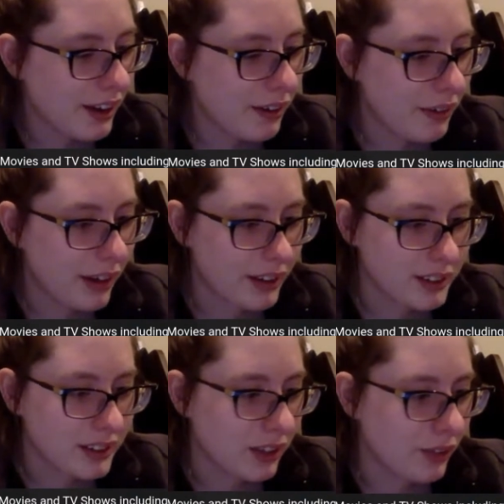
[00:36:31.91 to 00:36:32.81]
What
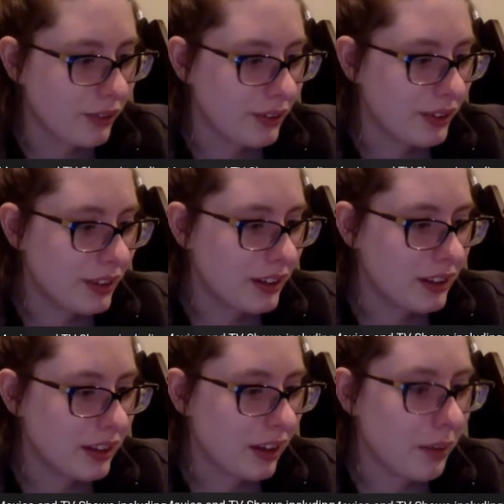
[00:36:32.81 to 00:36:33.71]
else? Oh
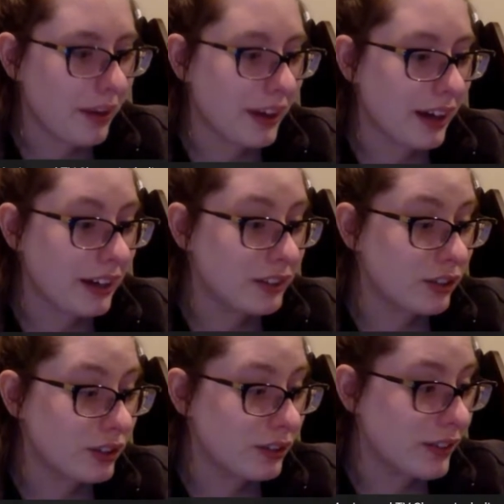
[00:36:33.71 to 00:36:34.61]
my god, I
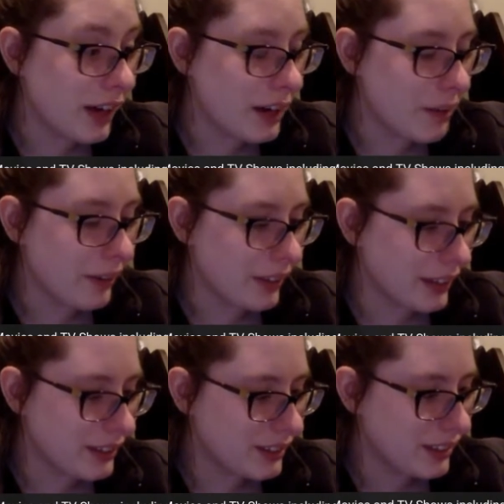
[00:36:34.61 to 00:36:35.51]
totally forgot about
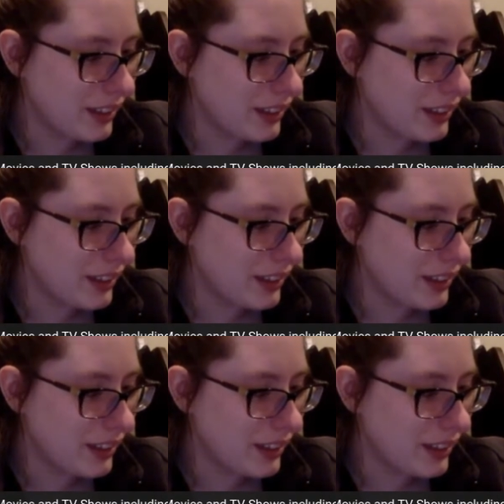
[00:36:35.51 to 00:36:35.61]
this.